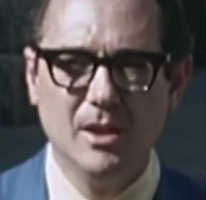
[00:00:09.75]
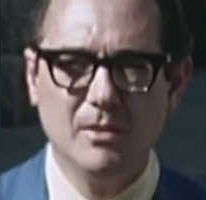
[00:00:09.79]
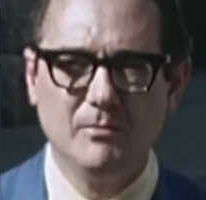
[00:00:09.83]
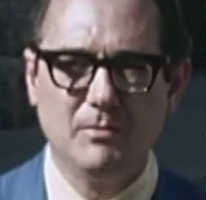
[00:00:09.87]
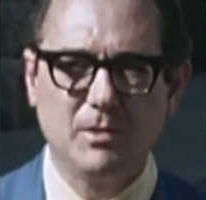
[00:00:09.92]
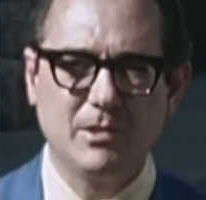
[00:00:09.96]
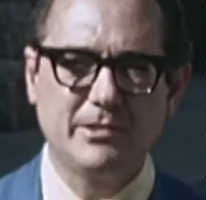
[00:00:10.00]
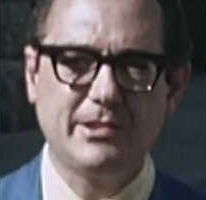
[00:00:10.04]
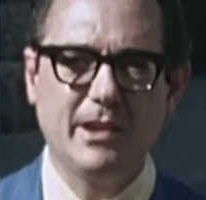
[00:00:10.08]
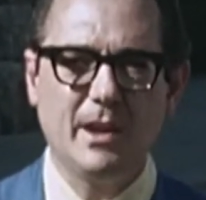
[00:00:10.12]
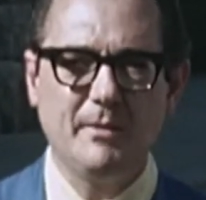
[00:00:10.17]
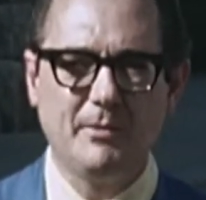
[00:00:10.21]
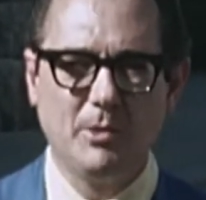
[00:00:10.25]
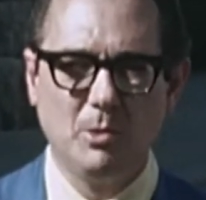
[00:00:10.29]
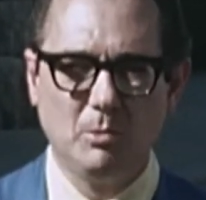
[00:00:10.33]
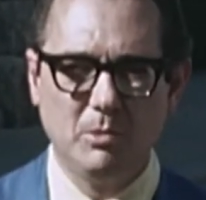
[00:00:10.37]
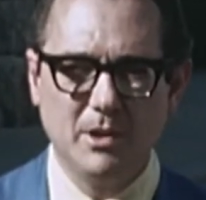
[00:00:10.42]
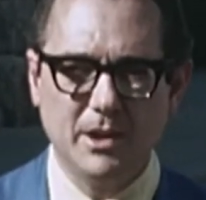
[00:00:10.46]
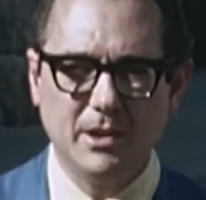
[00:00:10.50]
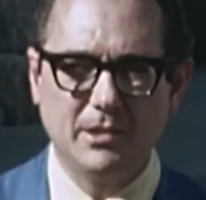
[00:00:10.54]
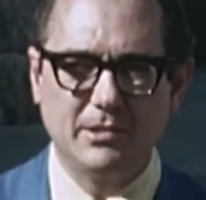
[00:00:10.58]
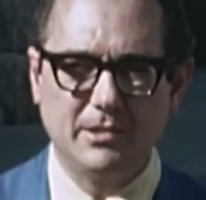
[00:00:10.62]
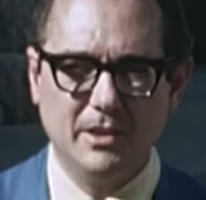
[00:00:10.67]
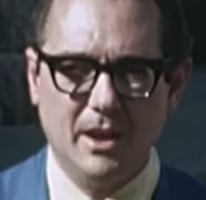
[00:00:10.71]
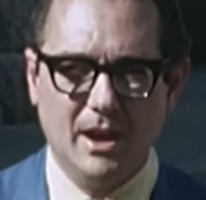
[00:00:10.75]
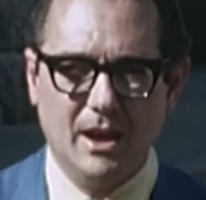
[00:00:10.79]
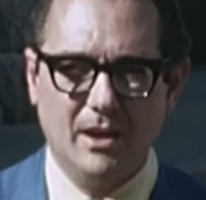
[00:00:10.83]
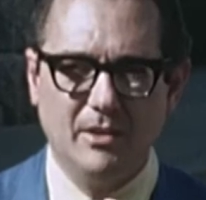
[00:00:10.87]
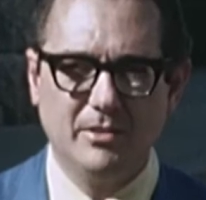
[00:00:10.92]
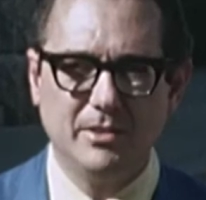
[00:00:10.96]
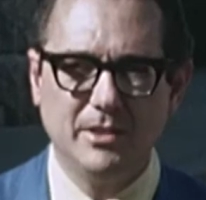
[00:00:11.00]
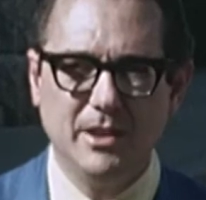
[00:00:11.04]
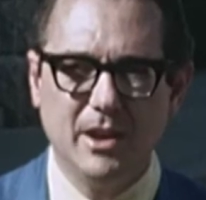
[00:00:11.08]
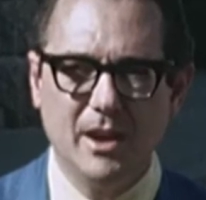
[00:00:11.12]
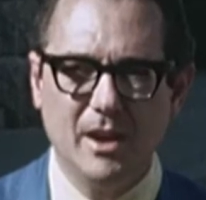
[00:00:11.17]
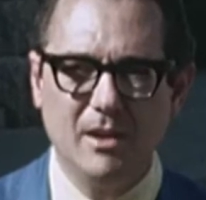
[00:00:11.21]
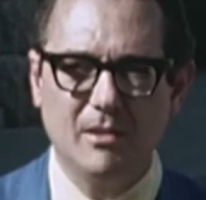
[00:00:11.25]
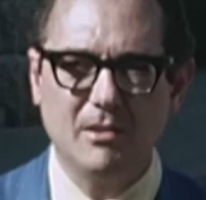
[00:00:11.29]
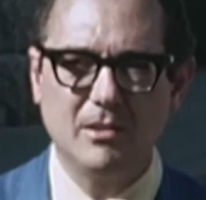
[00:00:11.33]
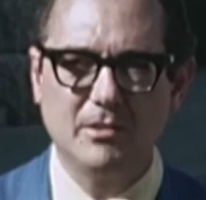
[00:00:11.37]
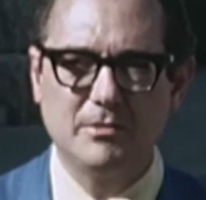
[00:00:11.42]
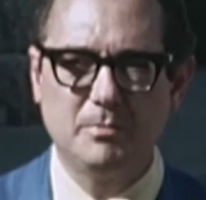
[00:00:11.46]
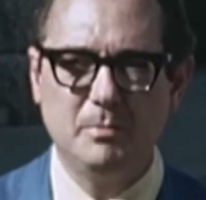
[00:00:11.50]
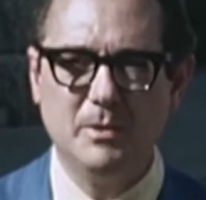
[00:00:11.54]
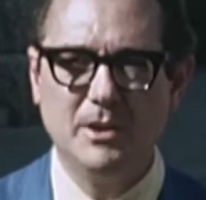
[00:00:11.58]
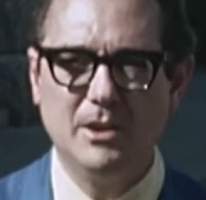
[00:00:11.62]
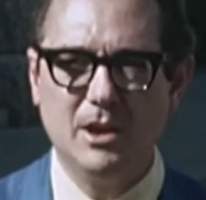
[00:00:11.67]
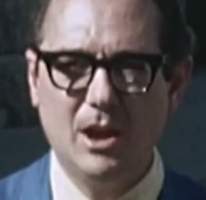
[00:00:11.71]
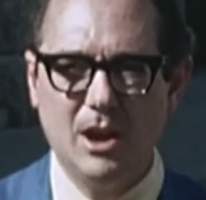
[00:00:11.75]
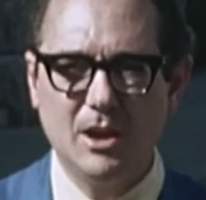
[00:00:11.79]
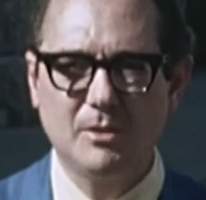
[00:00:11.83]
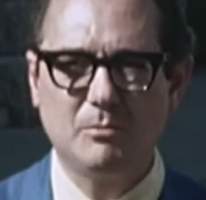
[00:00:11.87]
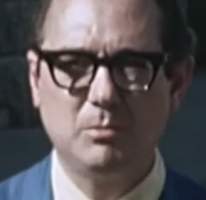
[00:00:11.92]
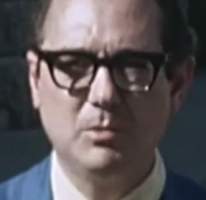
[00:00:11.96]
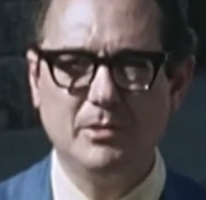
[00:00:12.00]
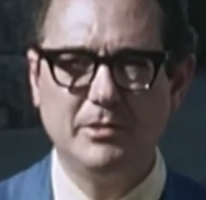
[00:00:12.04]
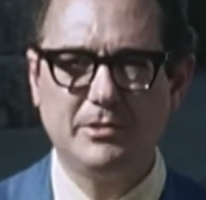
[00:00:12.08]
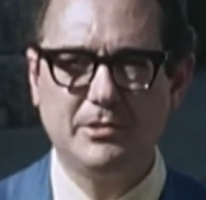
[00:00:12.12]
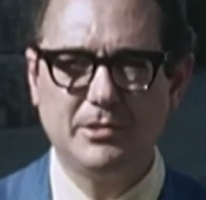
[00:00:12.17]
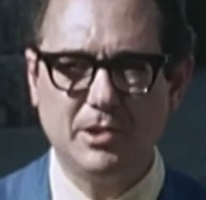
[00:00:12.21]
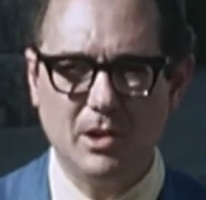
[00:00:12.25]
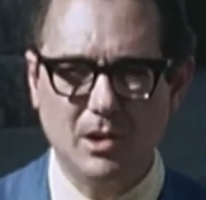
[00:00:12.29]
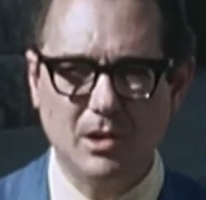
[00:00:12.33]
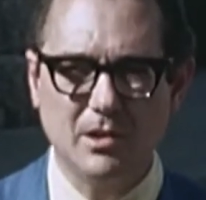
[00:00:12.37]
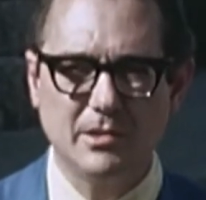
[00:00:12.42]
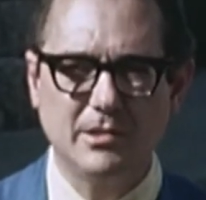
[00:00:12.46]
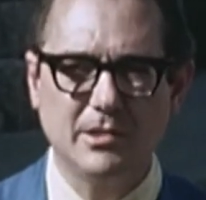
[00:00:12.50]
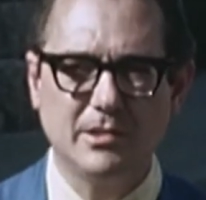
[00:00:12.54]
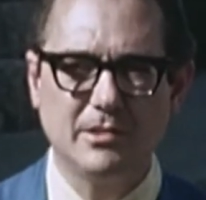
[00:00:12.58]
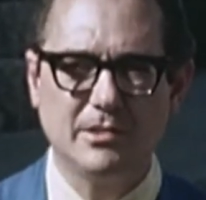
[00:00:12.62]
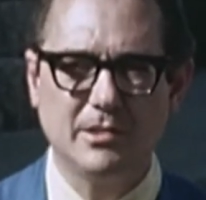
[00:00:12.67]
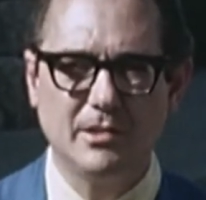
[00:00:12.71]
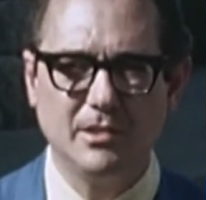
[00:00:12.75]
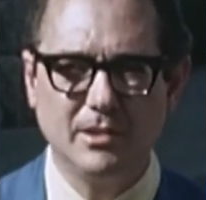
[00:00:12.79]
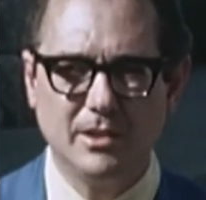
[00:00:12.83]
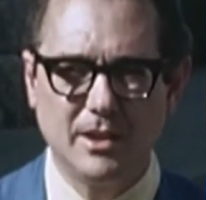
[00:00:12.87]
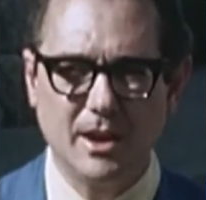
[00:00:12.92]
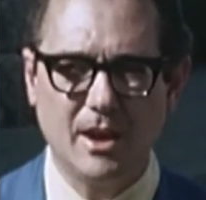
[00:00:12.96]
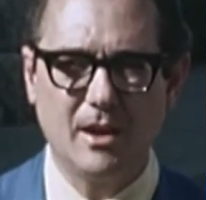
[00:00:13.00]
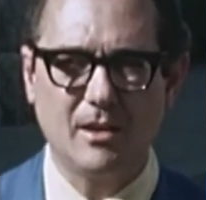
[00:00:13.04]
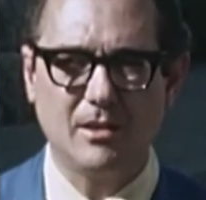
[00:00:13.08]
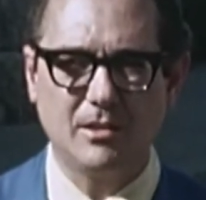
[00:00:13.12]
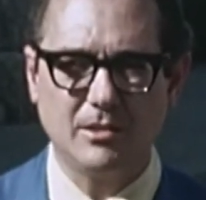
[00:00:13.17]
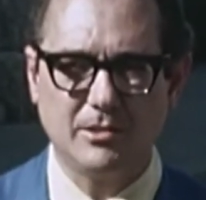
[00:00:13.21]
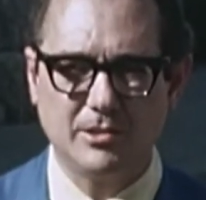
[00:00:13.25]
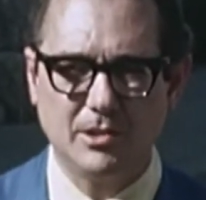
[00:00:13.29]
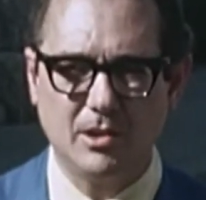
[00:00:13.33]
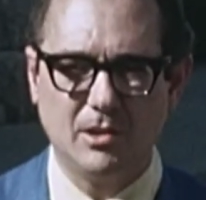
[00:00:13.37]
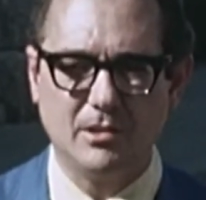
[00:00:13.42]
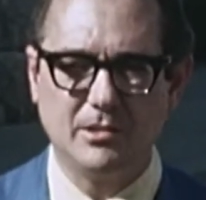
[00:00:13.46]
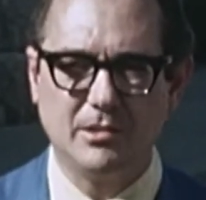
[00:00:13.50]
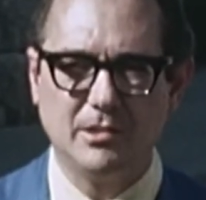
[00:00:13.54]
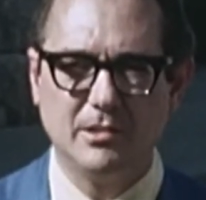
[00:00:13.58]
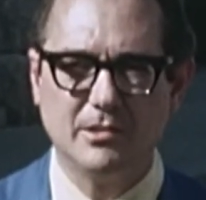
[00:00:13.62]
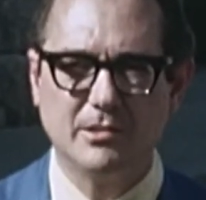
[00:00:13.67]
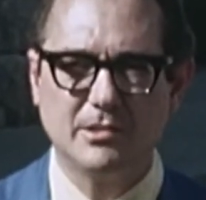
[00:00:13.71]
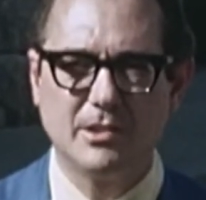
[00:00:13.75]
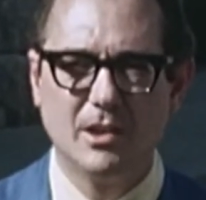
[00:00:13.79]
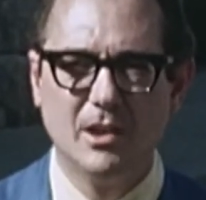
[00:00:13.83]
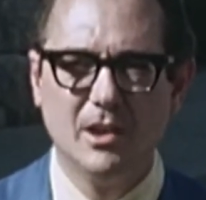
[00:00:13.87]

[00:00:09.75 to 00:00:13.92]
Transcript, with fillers: For several weeks now, the air has been hot with charges and countercharges.